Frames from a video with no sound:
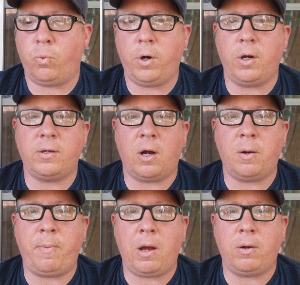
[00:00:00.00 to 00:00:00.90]
we're going to
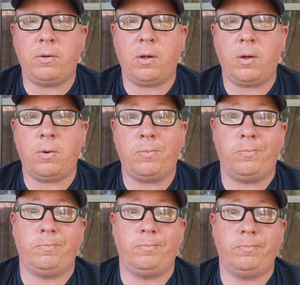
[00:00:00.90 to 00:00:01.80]
talk about
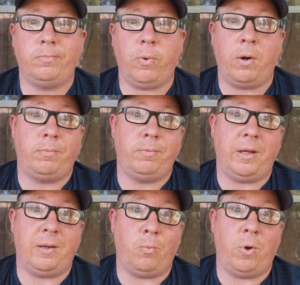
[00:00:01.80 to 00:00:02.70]
well,
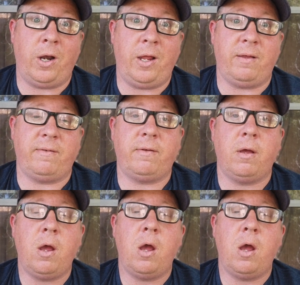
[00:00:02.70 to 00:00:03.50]
what it is.